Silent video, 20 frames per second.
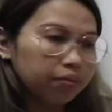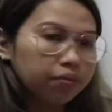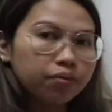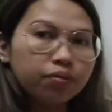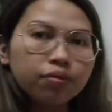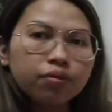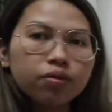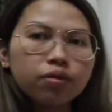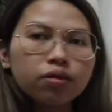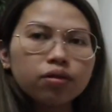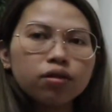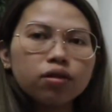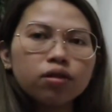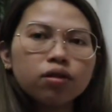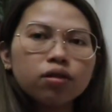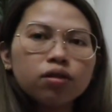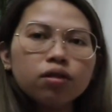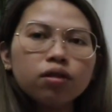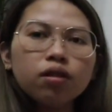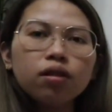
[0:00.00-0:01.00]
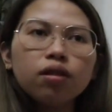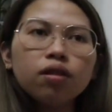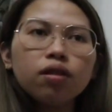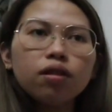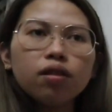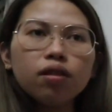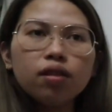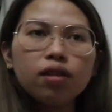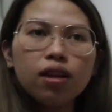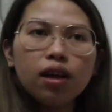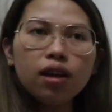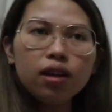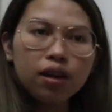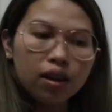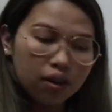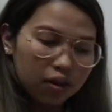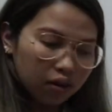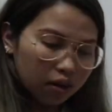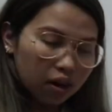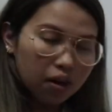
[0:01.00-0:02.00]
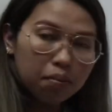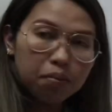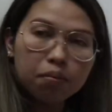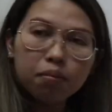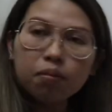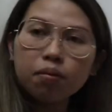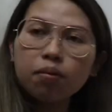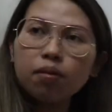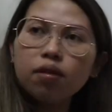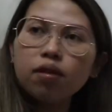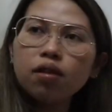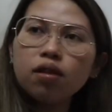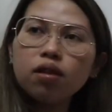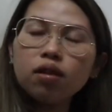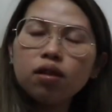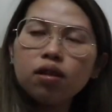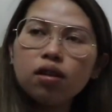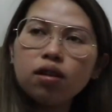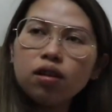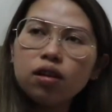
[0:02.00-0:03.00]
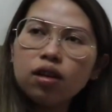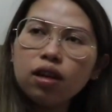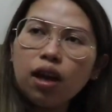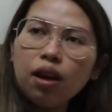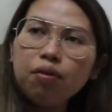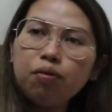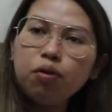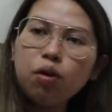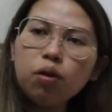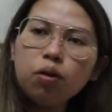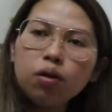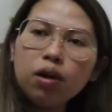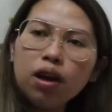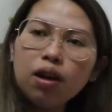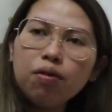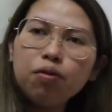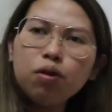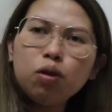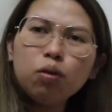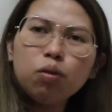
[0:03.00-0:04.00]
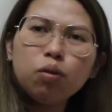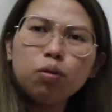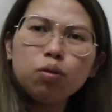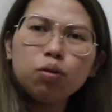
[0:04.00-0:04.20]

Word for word: Screw. Thank you, come. Careful, careful.